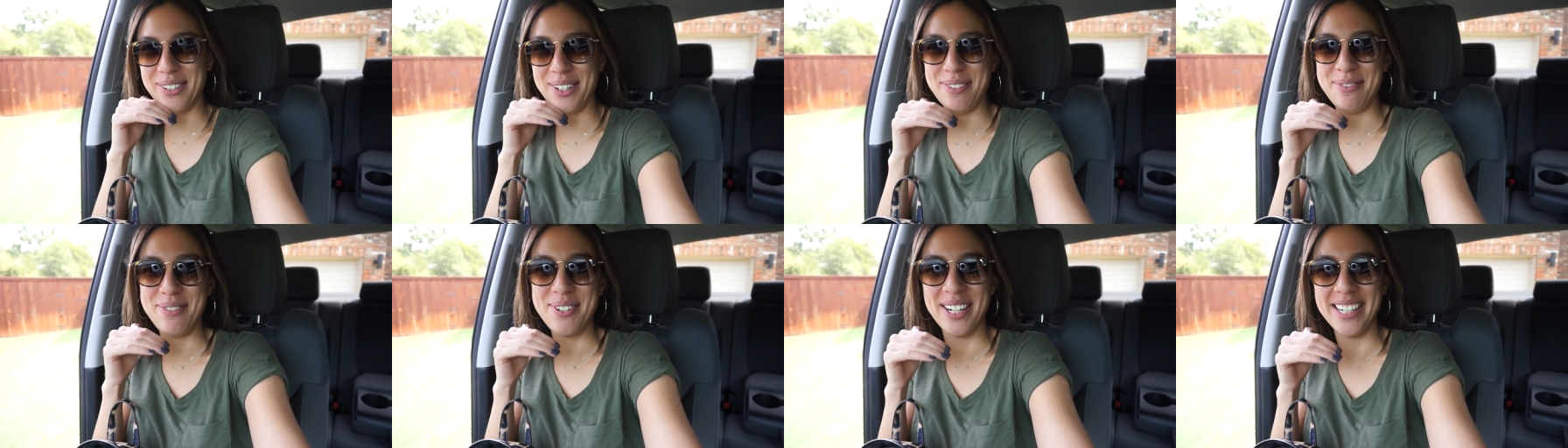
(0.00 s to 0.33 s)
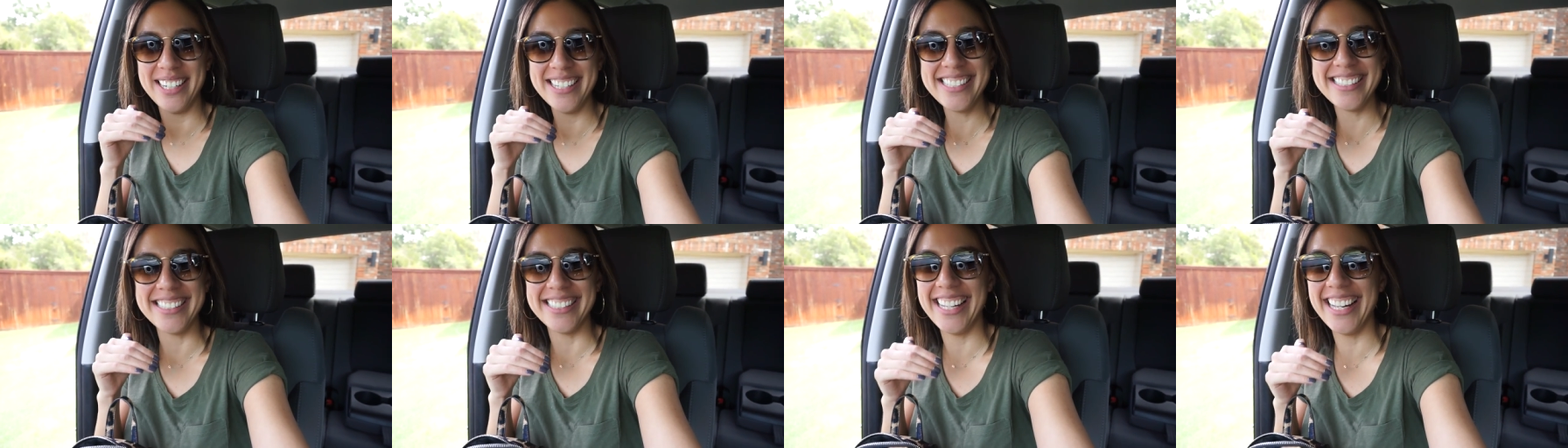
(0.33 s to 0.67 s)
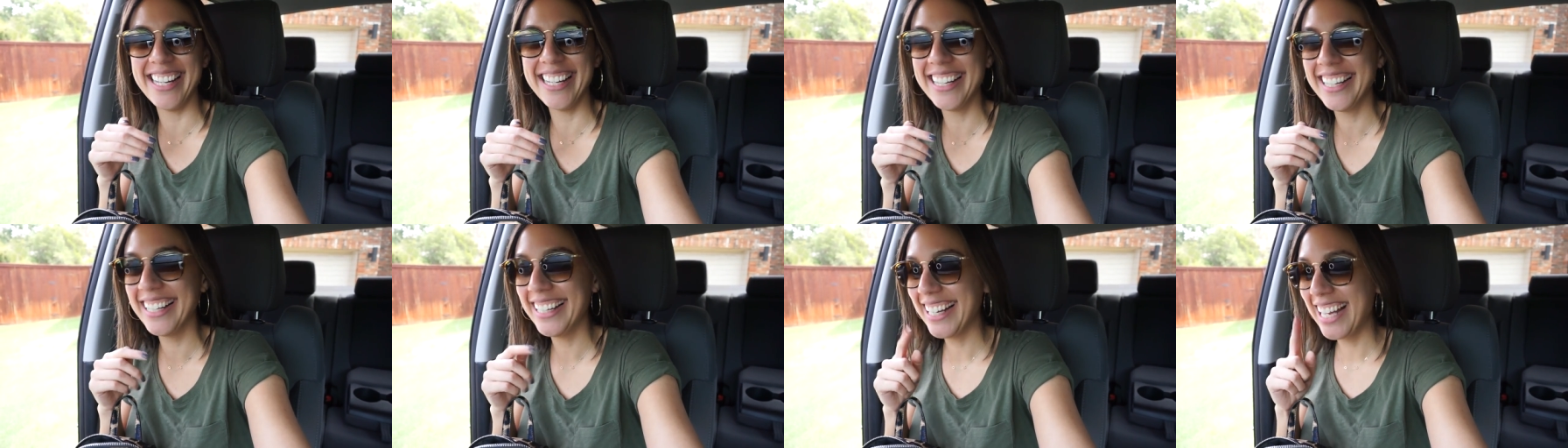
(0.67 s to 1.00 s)
what I'm trying to
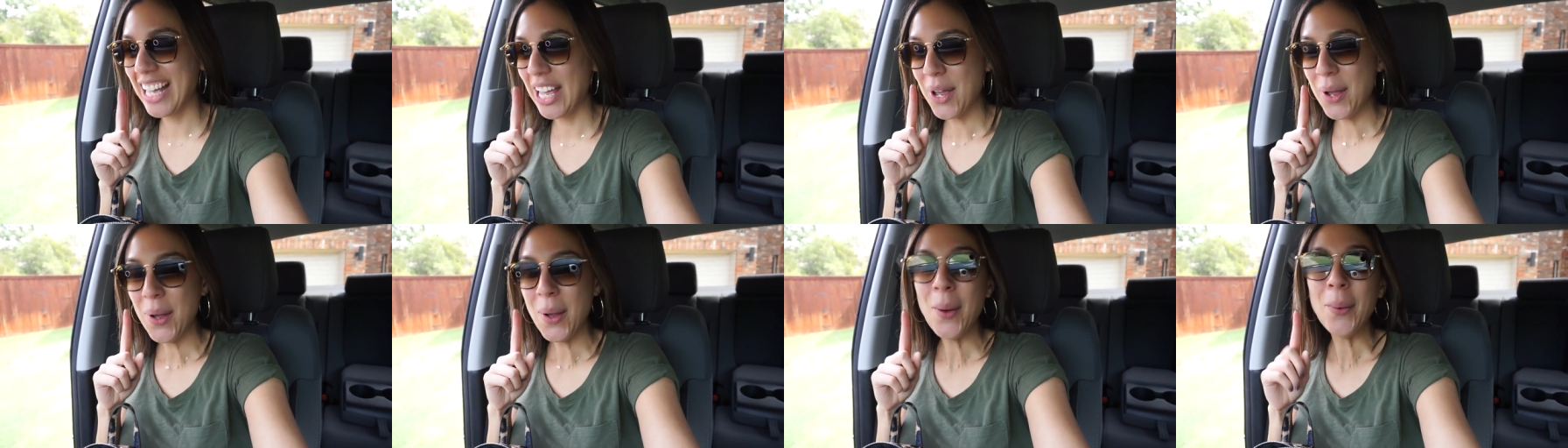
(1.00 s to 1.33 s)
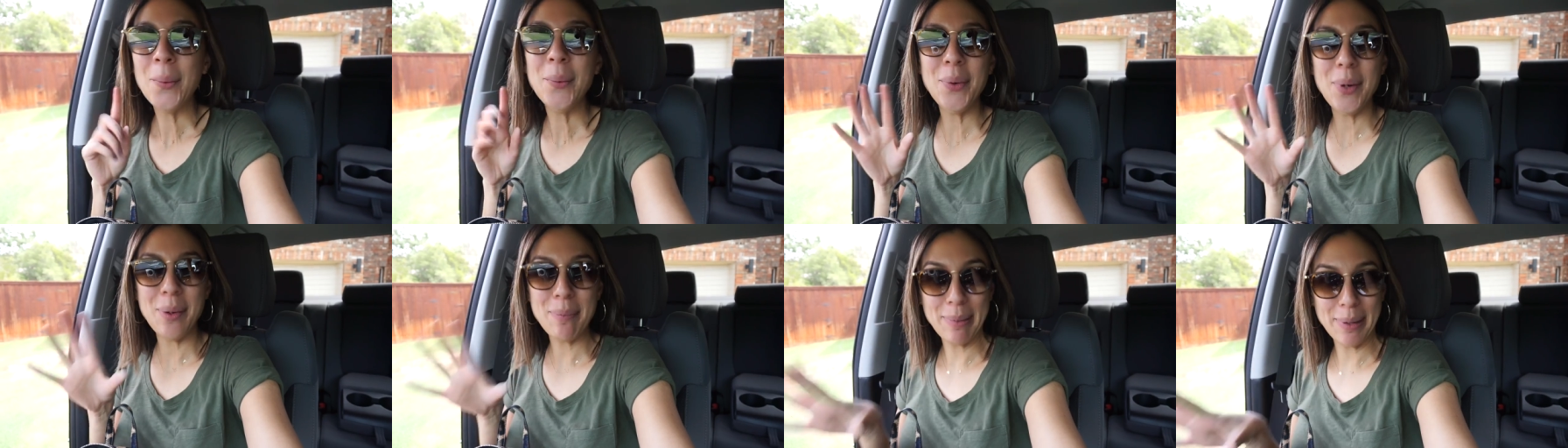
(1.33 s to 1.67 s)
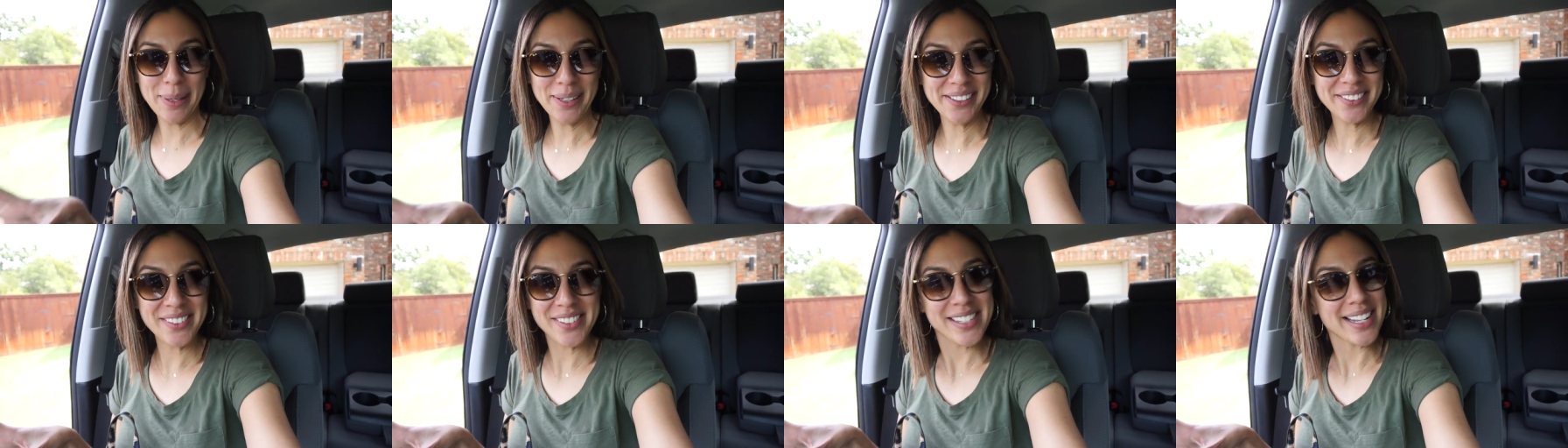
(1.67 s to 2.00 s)
say. We're at
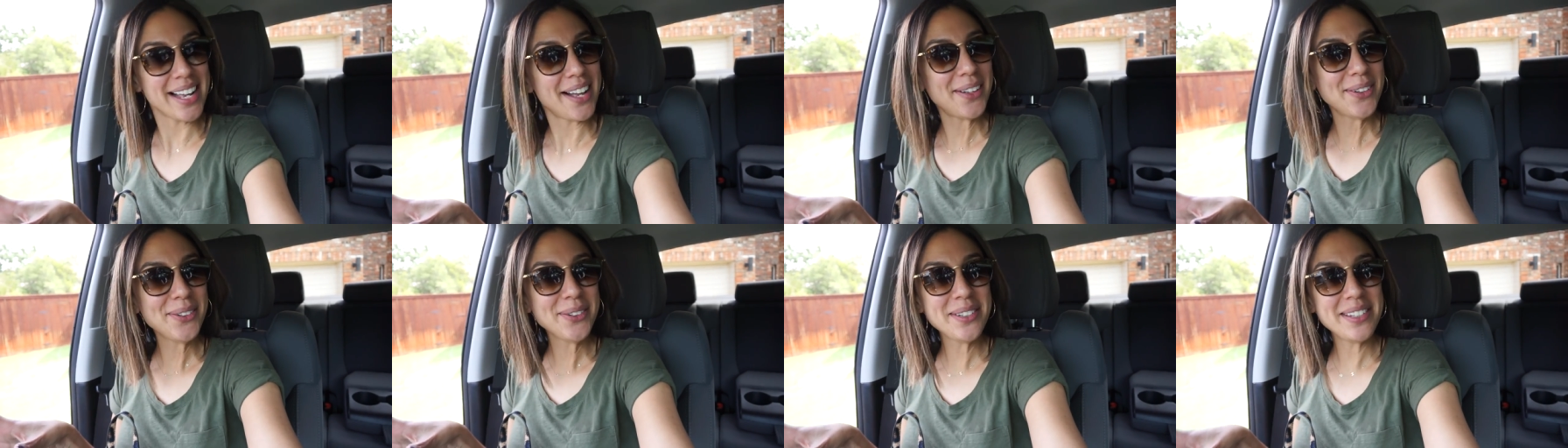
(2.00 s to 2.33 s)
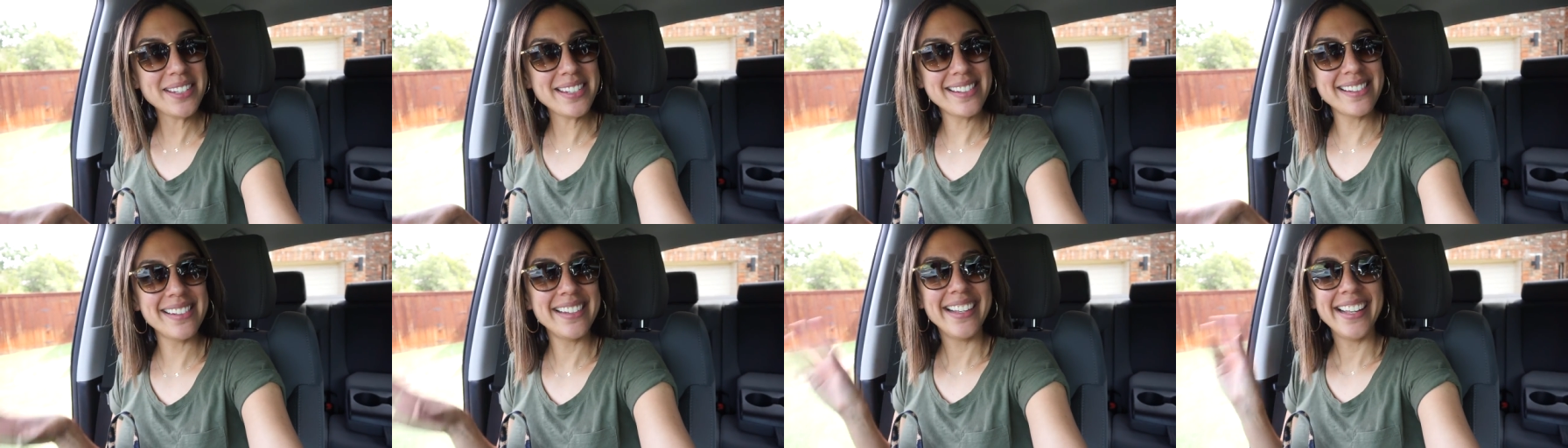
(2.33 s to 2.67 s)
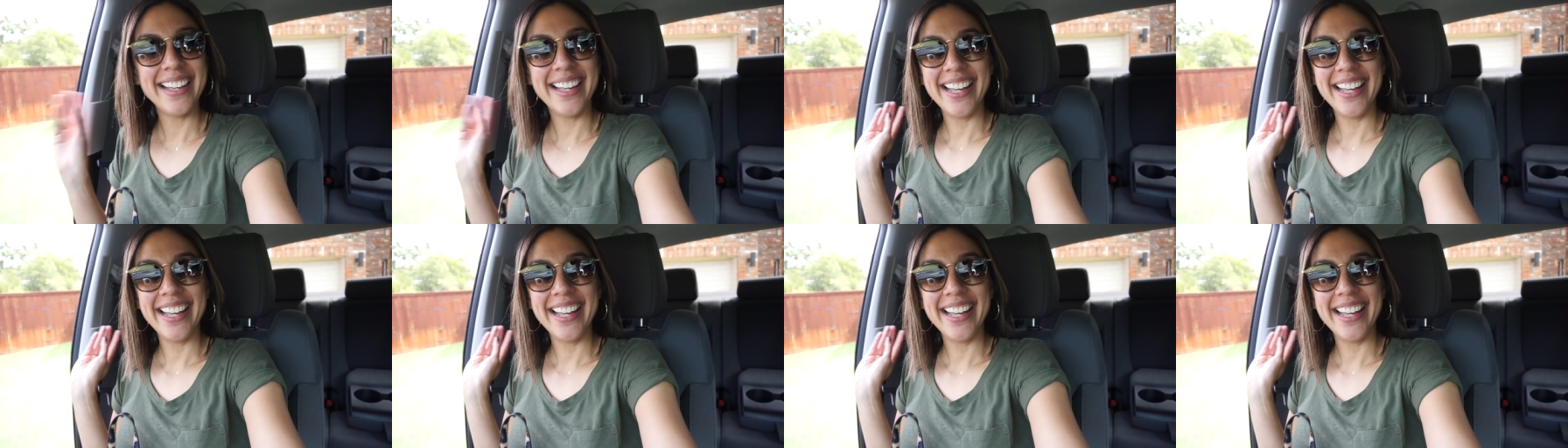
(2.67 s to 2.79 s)
Parker's house.